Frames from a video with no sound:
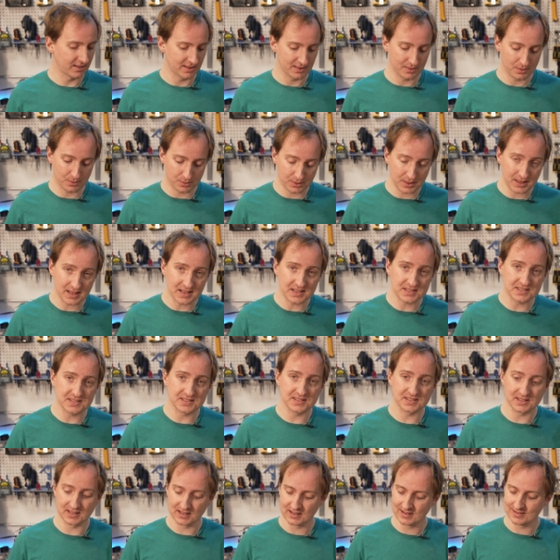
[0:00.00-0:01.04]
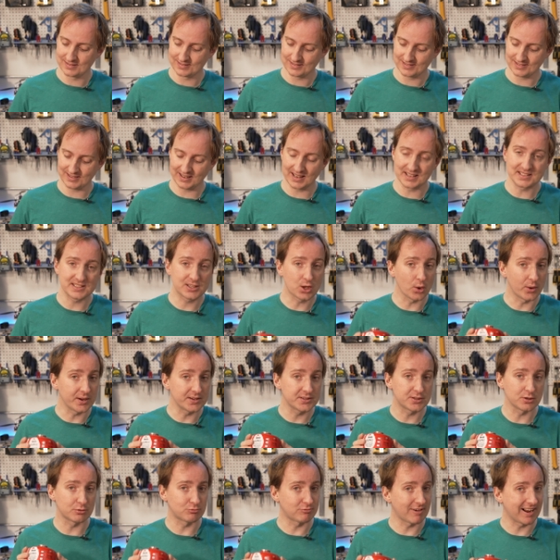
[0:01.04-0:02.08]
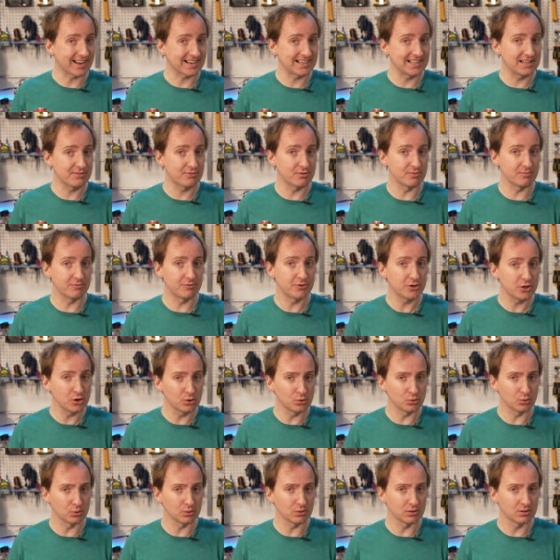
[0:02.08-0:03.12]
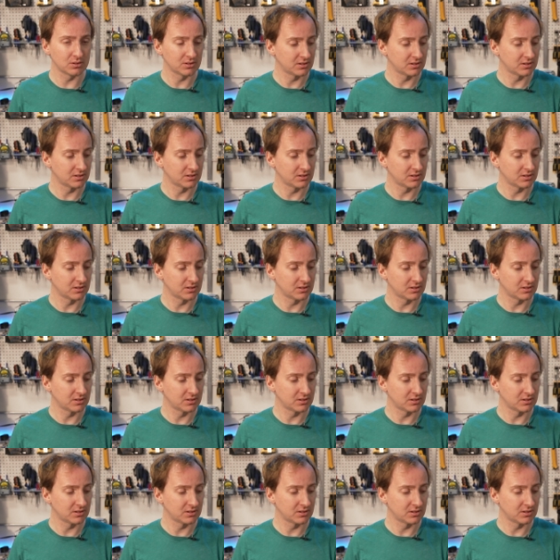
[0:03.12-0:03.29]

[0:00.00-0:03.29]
This is going directly from fuel.